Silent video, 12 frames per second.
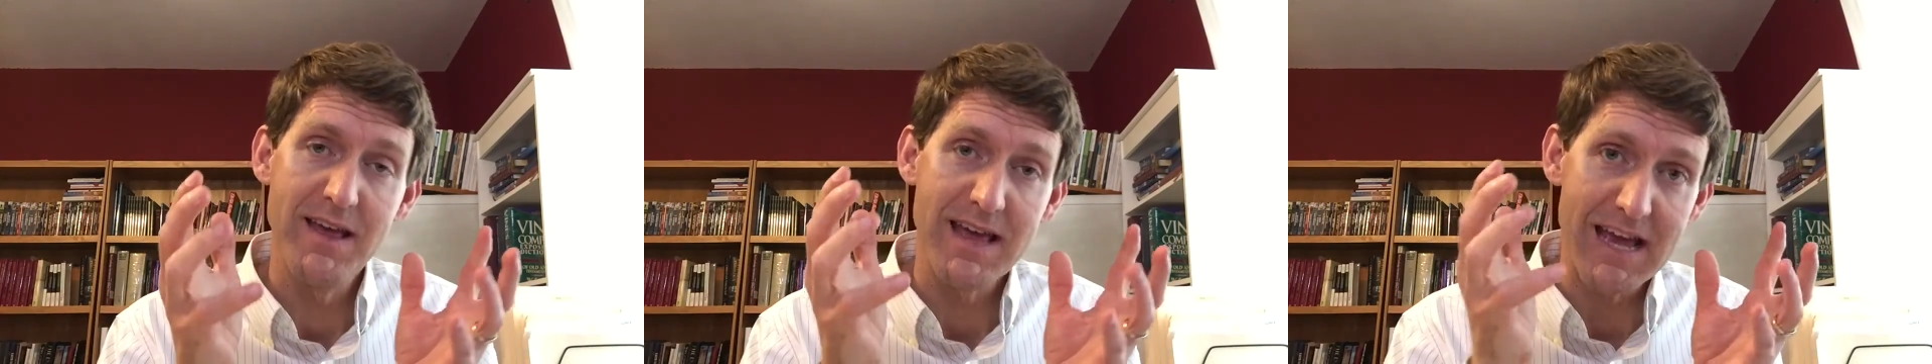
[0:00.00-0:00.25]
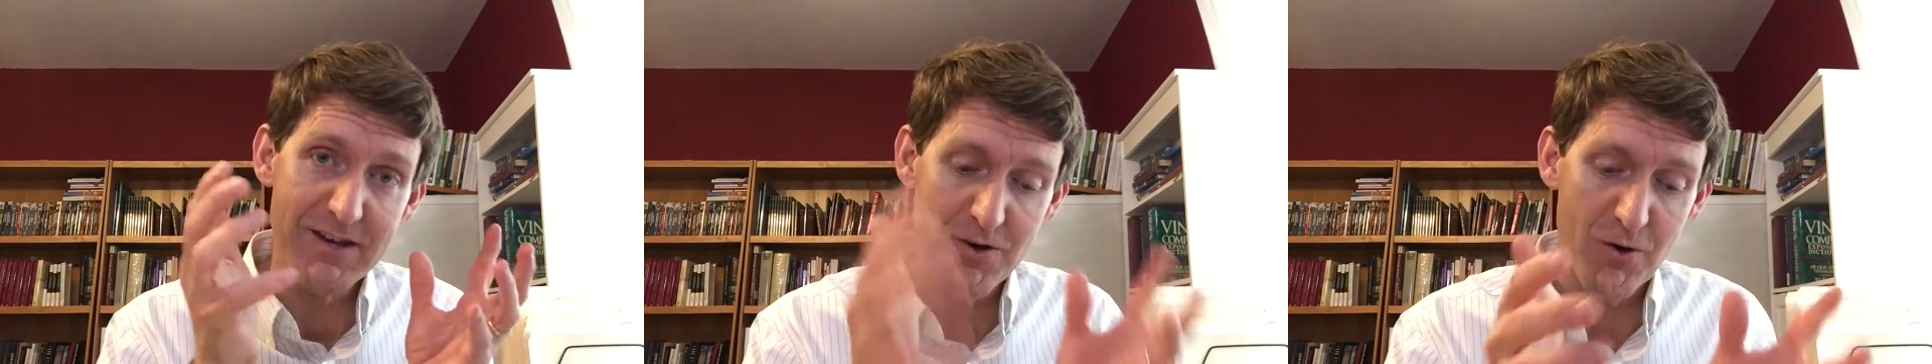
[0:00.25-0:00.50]

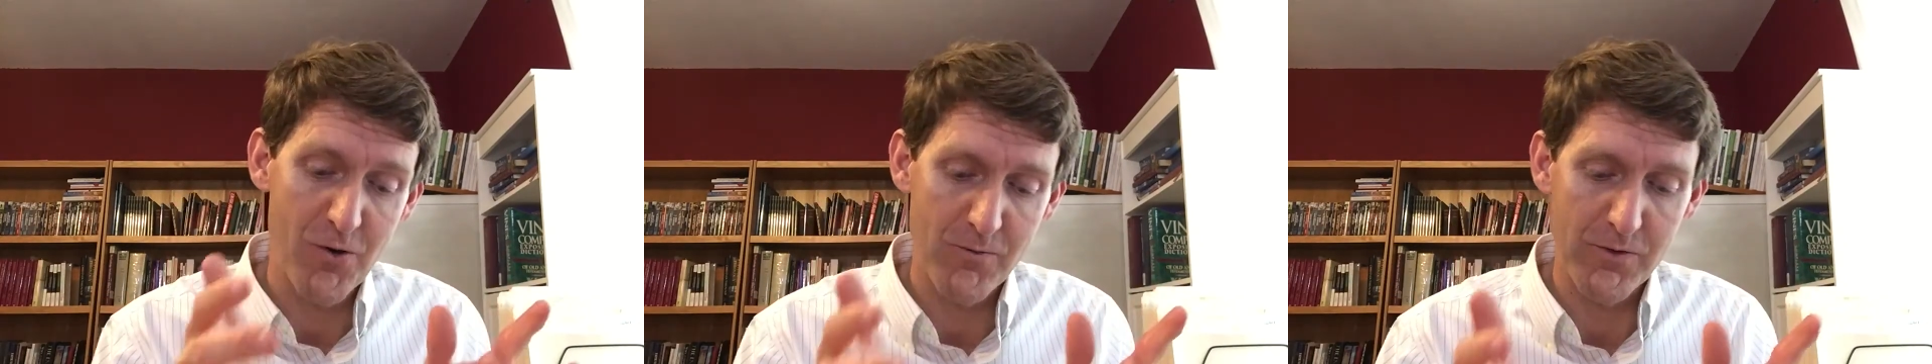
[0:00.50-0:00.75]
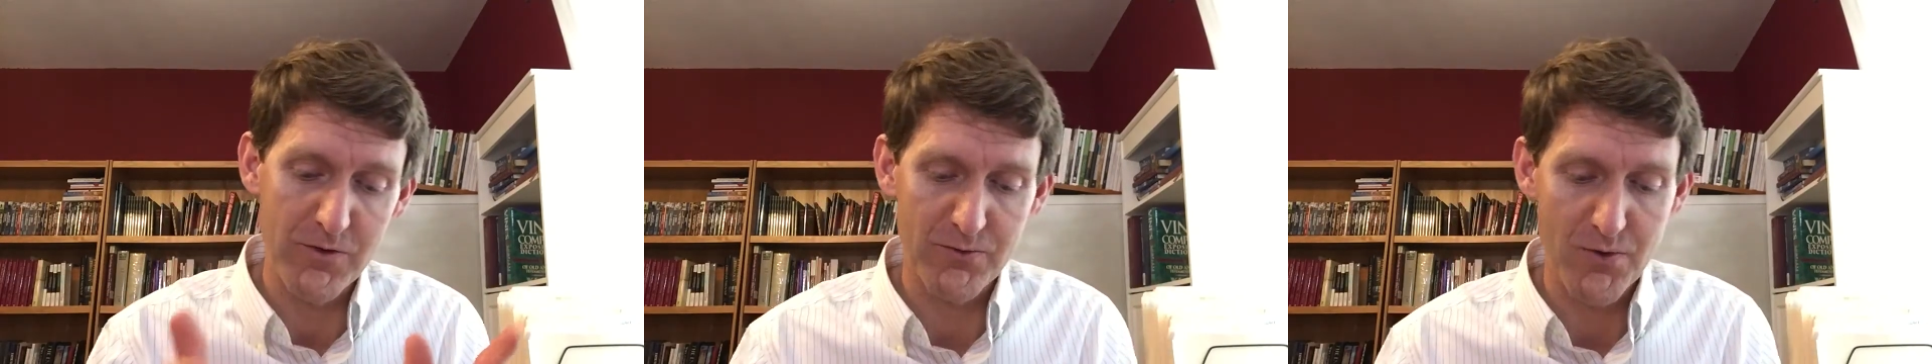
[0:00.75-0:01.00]
and to
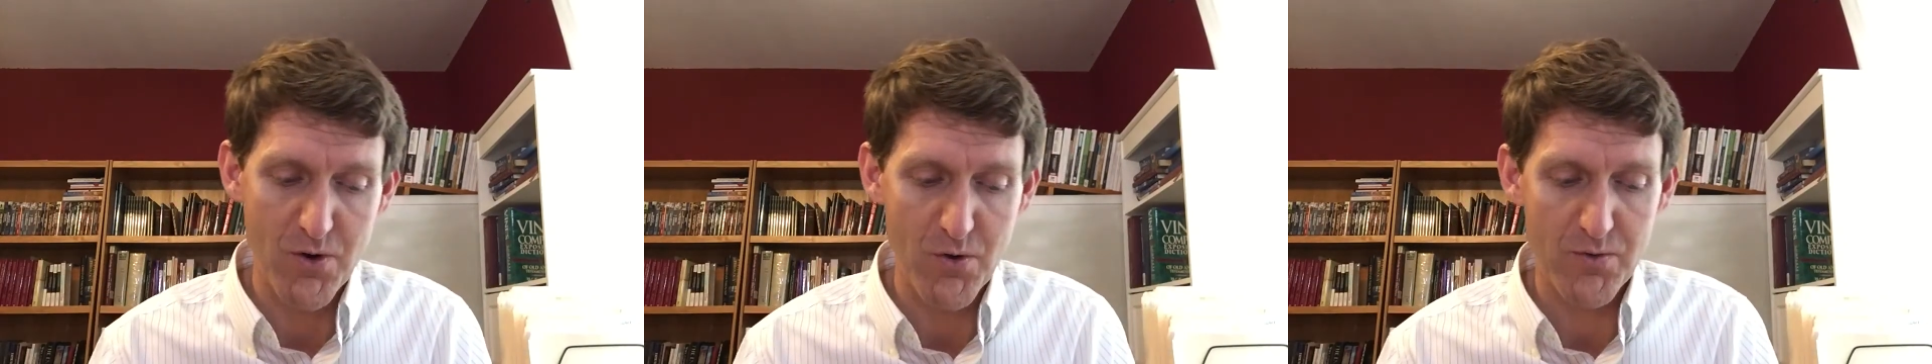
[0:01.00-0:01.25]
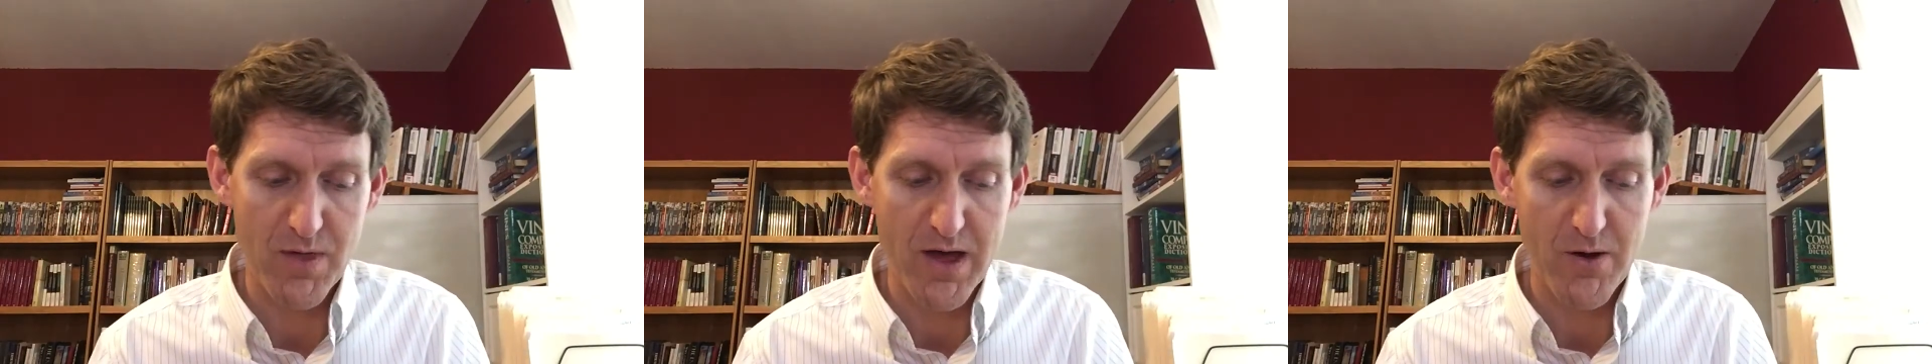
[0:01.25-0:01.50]
overthrow
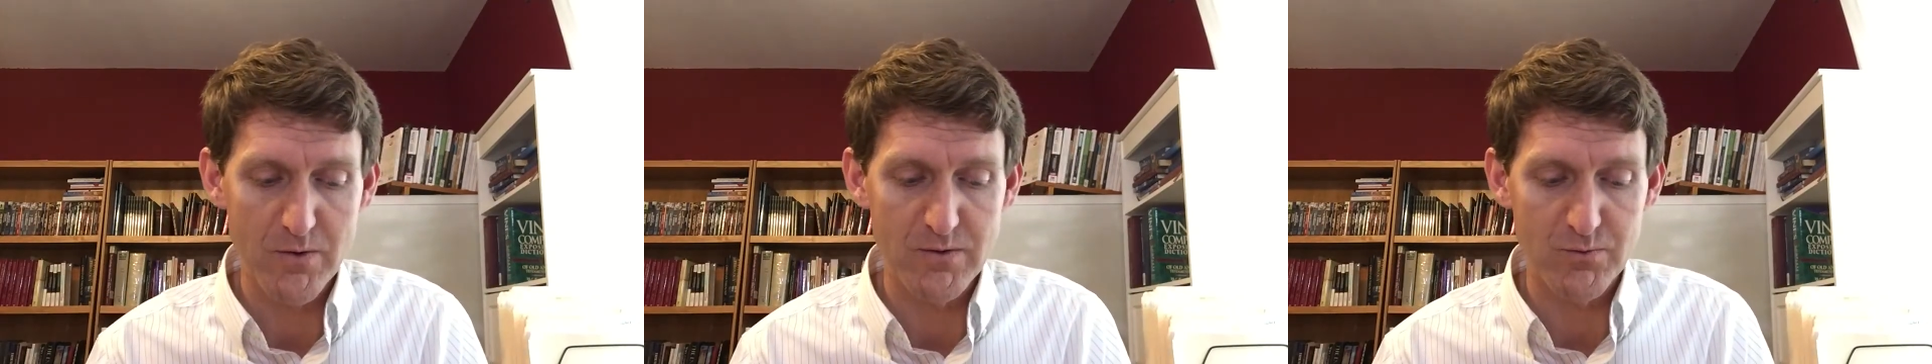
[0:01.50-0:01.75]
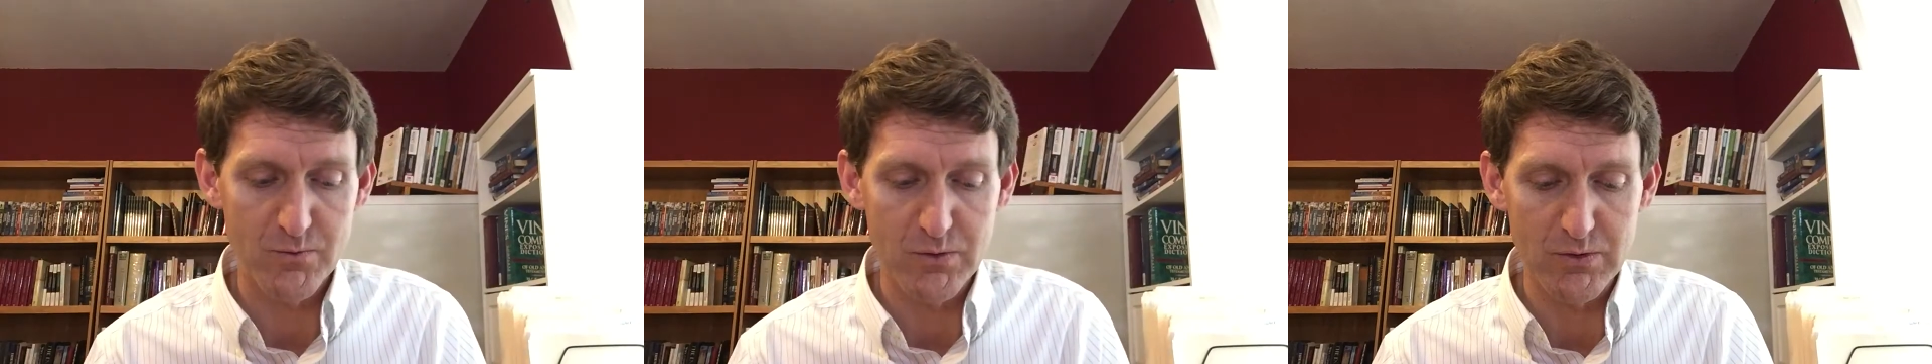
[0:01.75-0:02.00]
those
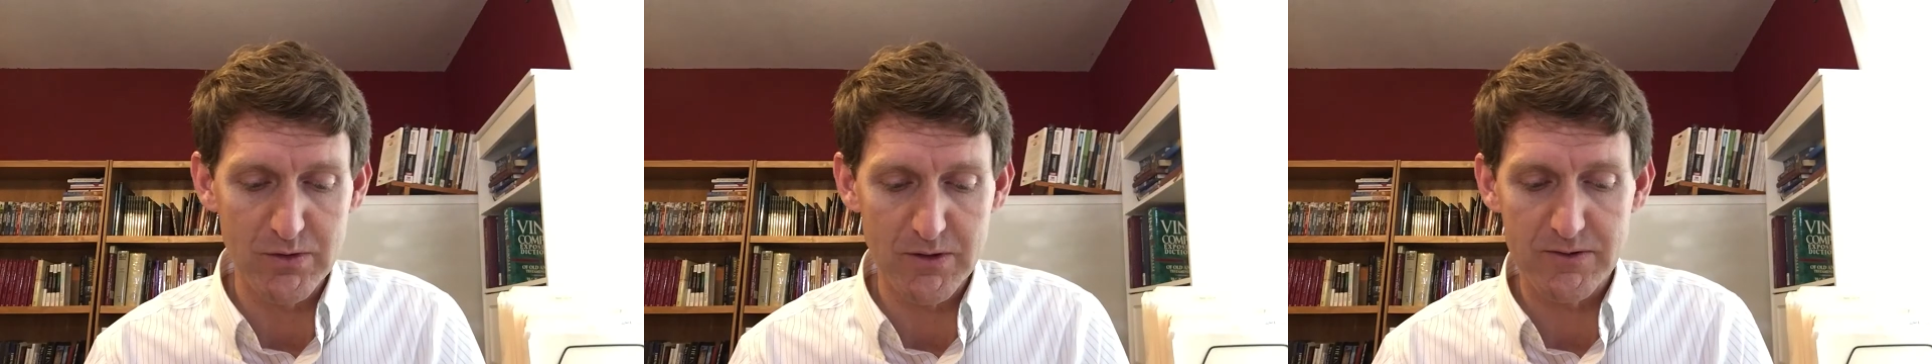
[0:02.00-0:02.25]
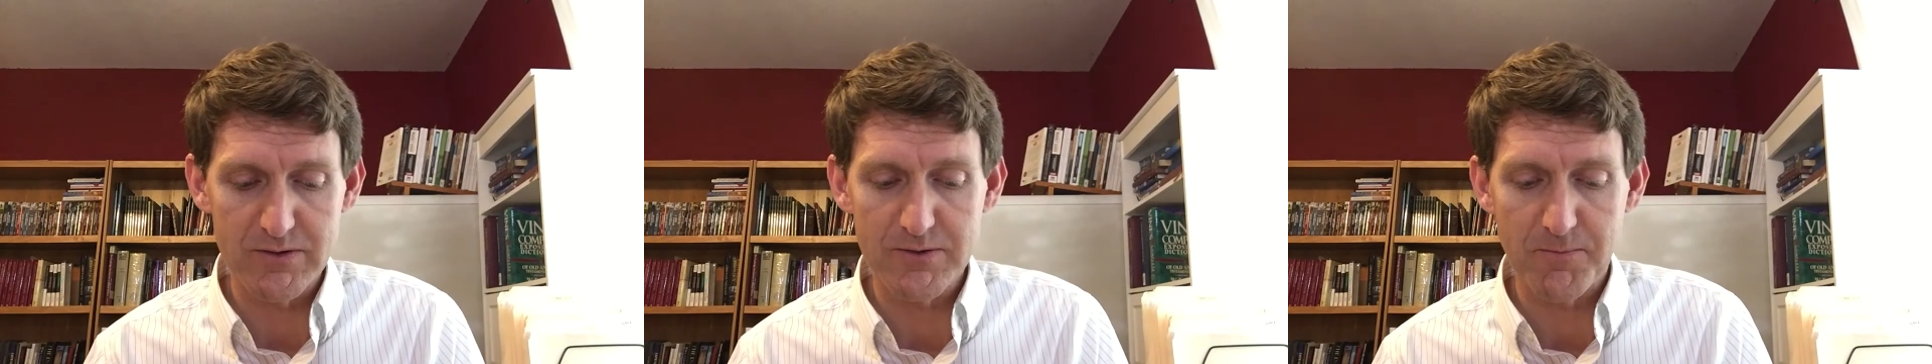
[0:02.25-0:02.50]

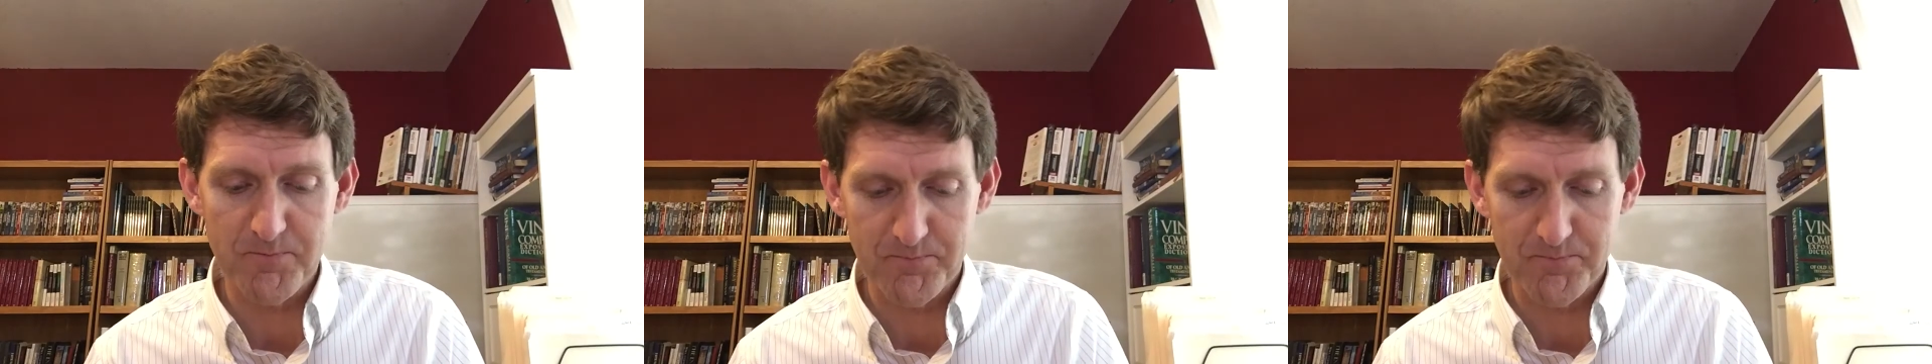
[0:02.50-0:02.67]
rulers.